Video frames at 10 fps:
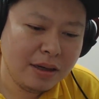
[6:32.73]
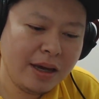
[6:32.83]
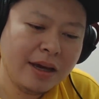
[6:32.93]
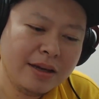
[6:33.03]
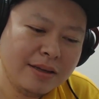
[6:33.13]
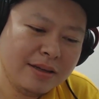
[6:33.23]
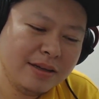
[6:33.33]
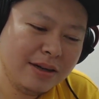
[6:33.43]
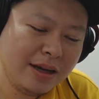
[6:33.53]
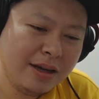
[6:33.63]
Okay,
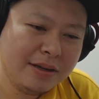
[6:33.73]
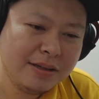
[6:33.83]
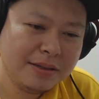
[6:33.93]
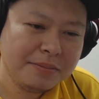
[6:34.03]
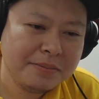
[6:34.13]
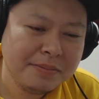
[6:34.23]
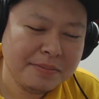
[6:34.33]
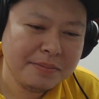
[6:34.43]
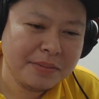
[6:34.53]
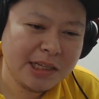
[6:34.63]
okay.
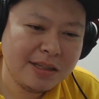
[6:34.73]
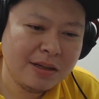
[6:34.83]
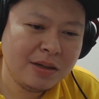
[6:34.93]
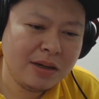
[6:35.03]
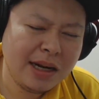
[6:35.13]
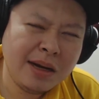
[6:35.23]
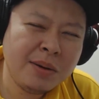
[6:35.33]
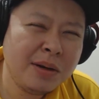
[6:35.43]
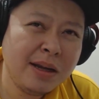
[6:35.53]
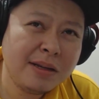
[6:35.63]
So
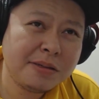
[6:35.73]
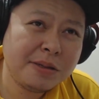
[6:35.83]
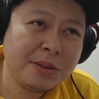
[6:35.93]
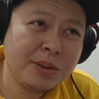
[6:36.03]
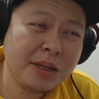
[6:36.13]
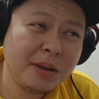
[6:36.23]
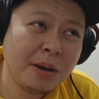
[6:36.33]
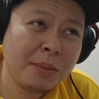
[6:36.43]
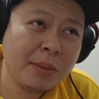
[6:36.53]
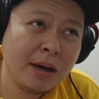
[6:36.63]
now let's do it
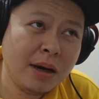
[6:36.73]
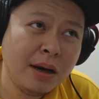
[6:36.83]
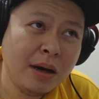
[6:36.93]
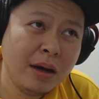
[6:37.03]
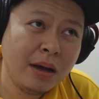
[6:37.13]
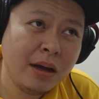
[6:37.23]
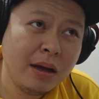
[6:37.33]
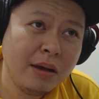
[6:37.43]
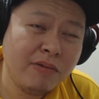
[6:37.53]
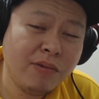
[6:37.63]
on my
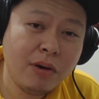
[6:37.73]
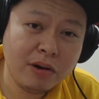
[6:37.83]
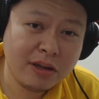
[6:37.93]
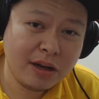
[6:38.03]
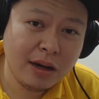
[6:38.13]
fourth